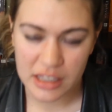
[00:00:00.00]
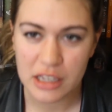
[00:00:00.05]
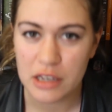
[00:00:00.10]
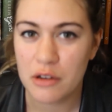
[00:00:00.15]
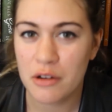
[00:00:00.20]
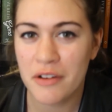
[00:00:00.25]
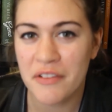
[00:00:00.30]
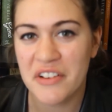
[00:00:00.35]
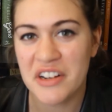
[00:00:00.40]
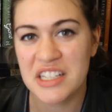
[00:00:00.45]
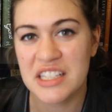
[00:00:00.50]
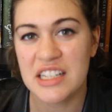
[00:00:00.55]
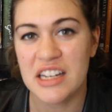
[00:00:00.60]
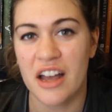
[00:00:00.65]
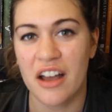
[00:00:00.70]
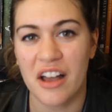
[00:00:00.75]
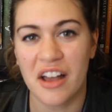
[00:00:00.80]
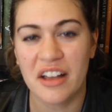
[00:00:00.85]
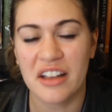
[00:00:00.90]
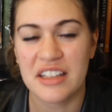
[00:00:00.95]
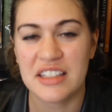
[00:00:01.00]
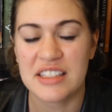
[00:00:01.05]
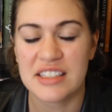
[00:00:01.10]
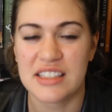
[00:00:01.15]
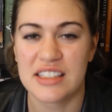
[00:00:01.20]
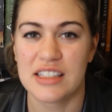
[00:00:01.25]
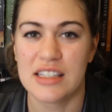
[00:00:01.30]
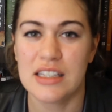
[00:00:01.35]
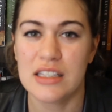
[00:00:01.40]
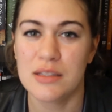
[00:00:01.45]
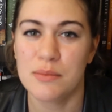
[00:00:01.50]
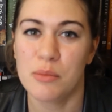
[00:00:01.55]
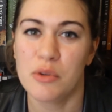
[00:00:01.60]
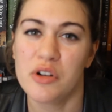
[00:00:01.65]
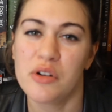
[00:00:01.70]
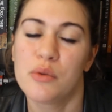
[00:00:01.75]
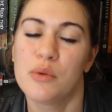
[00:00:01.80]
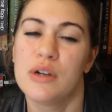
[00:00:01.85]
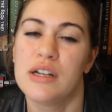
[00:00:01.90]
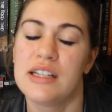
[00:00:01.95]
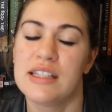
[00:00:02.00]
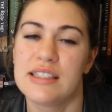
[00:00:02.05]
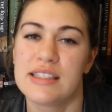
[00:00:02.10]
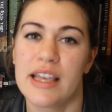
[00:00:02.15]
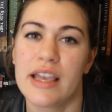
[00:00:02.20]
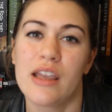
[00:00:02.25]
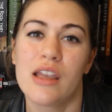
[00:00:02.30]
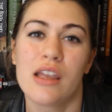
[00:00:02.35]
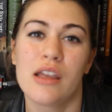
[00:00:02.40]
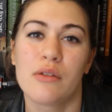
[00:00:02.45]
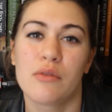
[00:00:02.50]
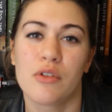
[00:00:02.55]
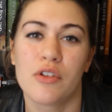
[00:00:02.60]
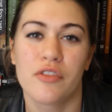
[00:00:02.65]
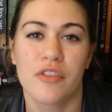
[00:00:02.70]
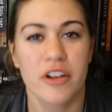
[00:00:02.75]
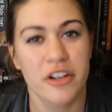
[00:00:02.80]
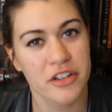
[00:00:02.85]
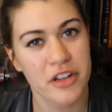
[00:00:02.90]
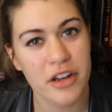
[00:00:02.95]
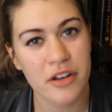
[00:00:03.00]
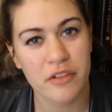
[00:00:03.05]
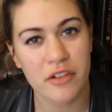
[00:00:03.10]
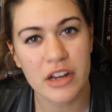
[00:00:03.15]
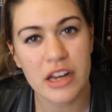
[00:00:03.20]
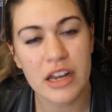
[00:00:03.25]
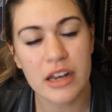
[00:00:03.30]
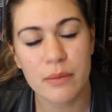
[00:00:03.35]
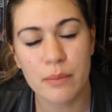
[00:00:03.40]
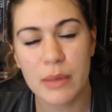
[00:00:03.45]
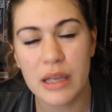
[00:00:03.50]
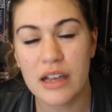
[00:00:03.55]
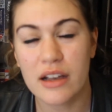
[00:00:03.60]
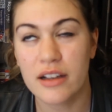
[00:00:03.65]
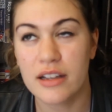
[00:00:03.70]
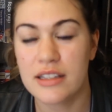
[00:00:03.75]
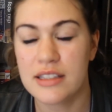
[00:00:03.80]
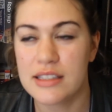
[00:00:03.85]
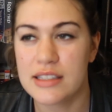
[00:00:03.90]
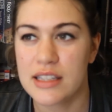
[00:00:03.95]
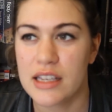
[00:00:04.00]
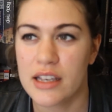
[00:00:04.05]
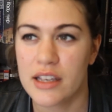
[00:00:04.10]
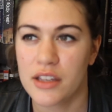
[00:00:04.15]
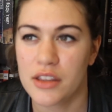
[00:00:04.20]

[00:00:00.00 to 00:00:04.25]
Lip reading: The Universe and Us, this book was a refreshing read because